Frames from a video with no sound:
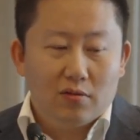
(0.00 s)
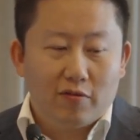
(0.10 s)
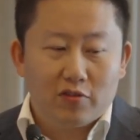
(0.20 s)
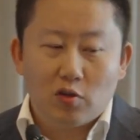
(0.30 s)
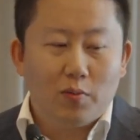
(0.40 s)

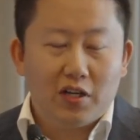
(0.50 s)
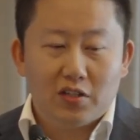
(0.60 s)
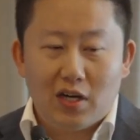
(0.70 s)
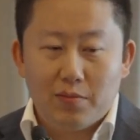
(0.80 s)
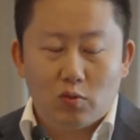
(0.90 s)
for so many
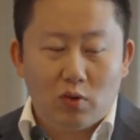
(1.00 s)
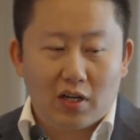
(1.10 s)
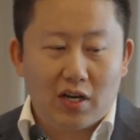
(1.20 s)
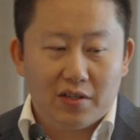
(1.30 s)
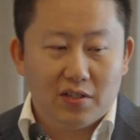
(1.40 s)
times when I
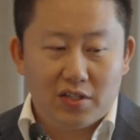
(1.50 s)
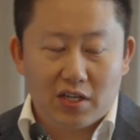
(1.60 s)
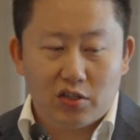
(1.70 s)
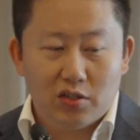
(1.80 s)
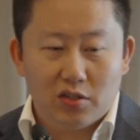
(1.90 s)
cut the
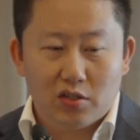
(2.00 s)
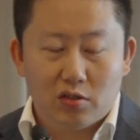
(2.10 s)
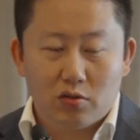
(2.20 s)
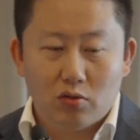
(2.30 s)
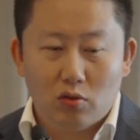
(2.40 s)
sections
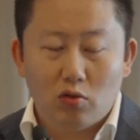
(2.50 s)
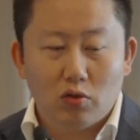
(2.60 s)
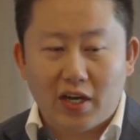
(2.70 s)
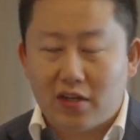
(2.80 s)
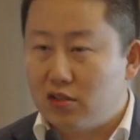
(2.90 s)
to
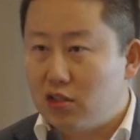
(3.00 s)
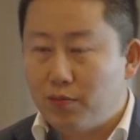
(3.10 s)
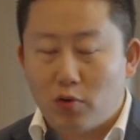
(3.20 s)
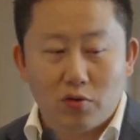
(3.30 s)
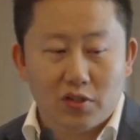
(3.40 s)
look at the
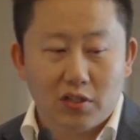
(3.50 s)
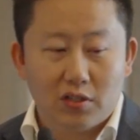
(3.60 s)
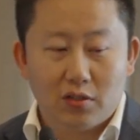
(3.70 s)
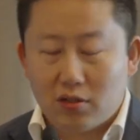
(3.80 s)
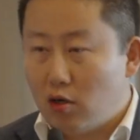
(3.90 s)

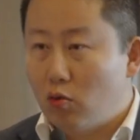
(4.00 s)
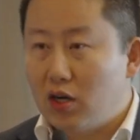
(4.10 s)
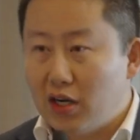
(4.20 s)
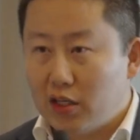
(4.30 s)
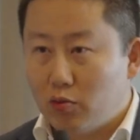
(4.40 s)
deposit
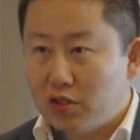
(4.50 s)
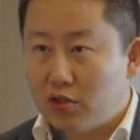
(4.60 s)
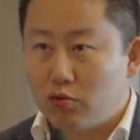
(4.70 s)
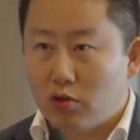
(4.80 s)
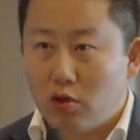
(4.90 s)
overlaid with the
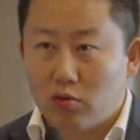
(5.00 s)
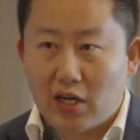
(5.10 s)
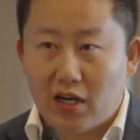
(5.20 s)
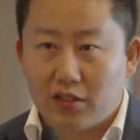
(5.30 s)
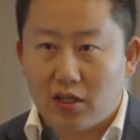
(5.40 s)
drill hole
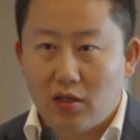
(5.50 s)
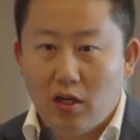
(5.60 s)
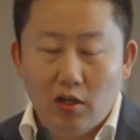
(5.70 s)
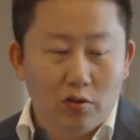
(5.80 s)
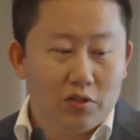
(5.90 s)
data,
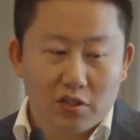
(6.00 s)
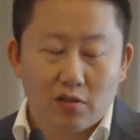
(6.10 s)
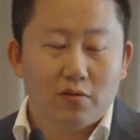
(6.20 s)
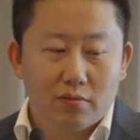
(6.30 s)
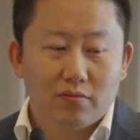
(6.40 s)
you just
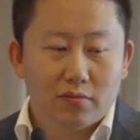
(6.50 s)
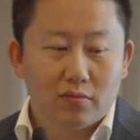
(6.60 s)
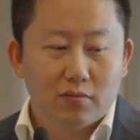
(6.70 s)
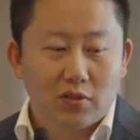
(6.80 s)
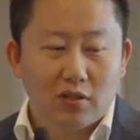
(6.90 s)

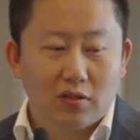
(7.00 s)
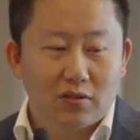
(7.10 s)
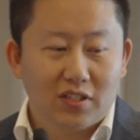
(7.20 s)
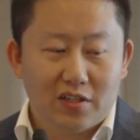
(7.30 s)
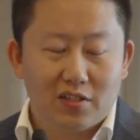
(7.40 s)
can
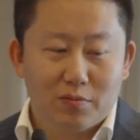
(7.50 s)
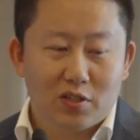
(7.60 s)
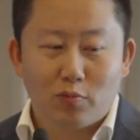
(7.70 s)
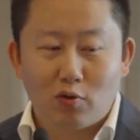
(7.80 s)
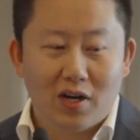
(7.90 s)
get some
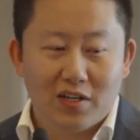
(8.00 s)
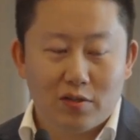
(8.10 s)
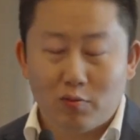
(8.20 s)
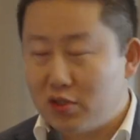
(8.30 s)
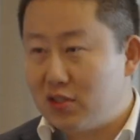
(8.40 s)
surprise.
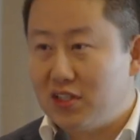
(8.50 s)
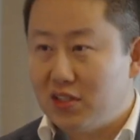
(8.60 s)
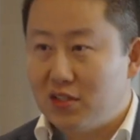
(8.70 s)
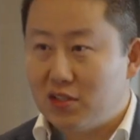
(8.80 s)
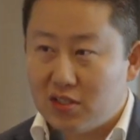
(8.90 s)
You will see
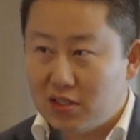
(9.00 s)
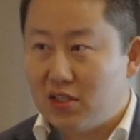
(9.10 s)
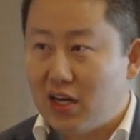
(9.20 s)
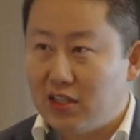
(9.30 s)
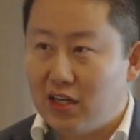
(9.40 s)
this, see
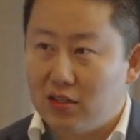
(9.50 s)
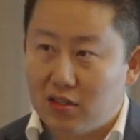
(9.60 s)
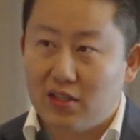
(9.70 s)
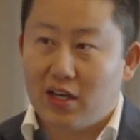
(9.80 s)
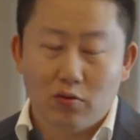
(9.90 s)
that, and
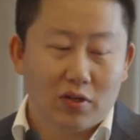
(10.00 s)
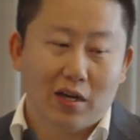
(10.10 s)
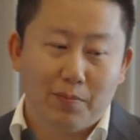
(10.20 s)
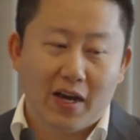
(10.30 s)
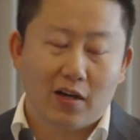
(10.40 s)
then you
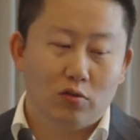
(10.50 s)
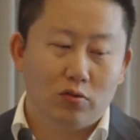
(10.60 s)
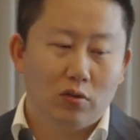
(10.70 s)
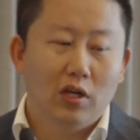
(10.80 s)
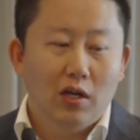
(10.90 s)
get back to